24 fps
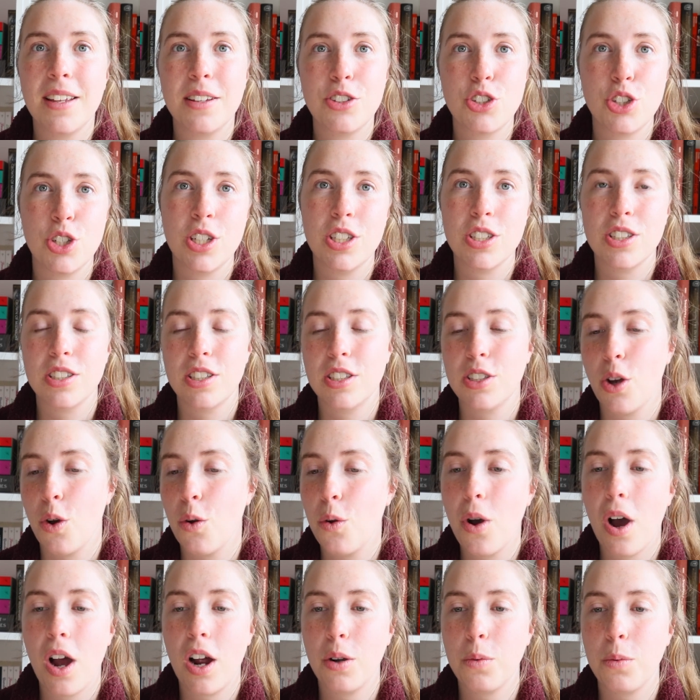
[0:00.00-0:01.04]
She's so
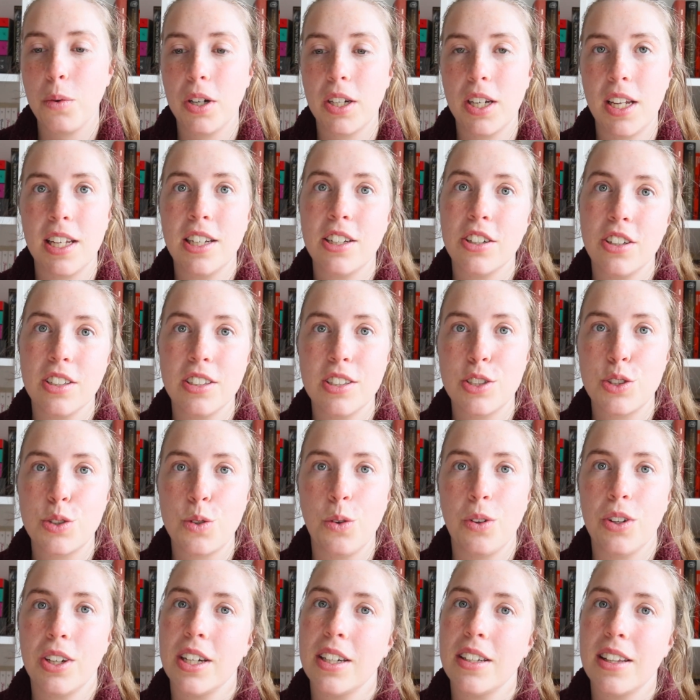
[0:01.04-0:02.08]
hardworking during the
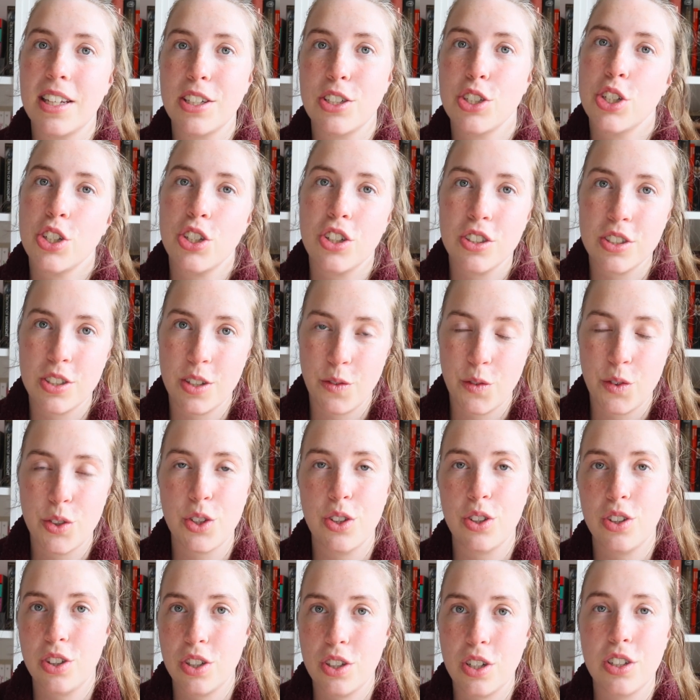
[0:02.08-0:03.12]
school year that she
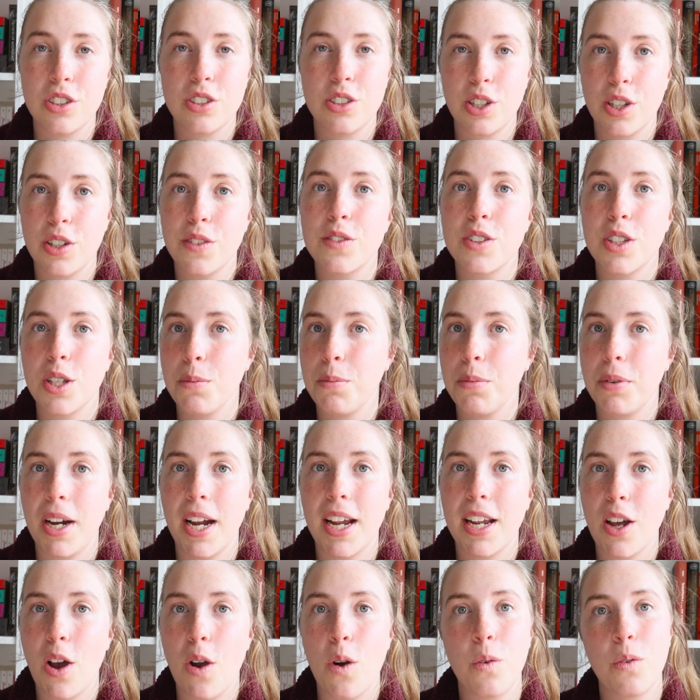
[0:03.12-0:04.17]
deserves the
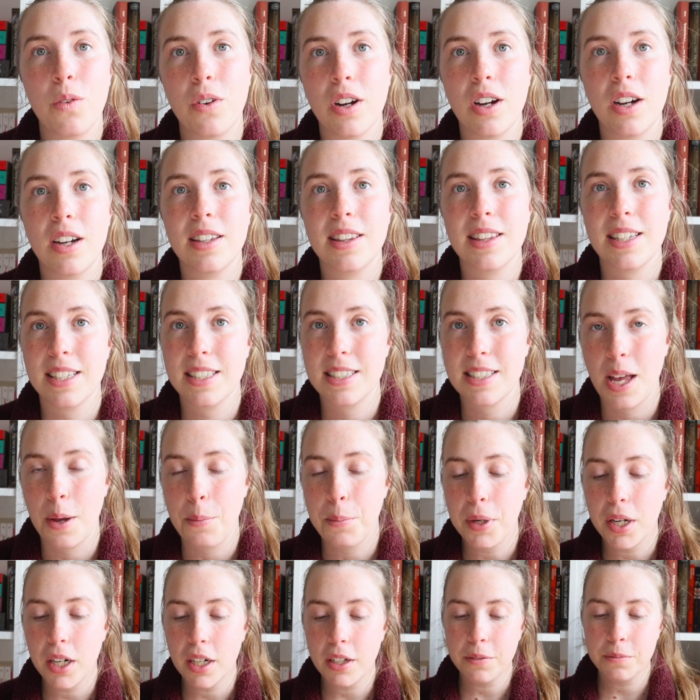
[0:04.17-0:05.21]
break over the
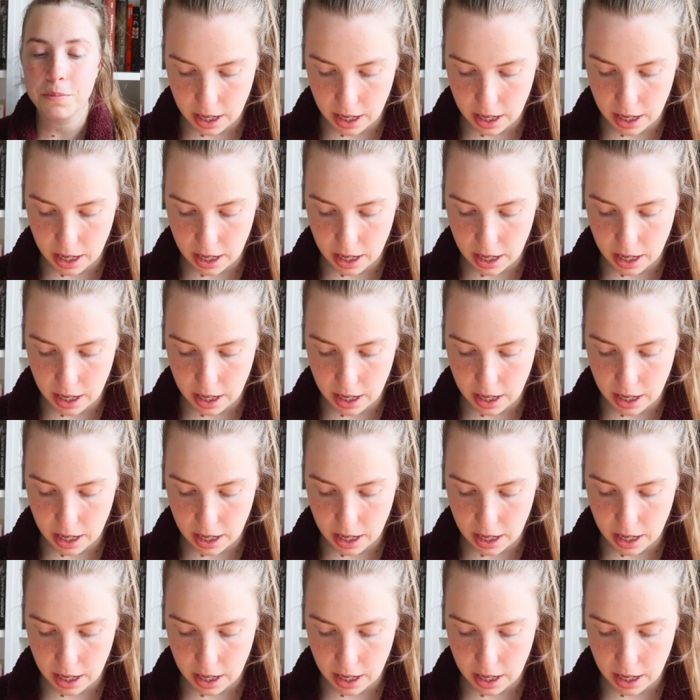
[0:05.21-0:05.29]
summer.